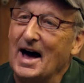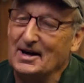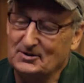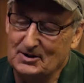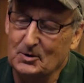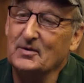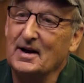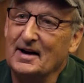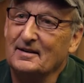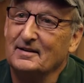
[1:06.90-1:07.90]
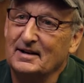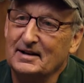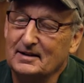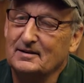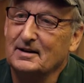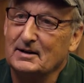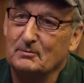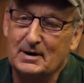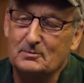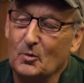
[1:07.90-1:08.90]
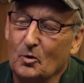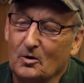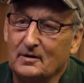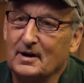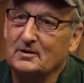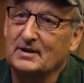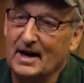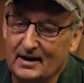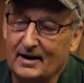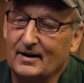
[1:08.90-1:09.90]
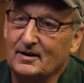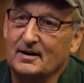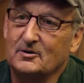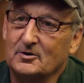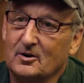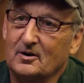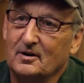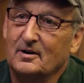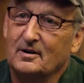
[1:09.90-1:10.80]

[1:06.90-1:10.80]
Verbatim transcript: I sold that and, and made more, and that's kind of how it got started.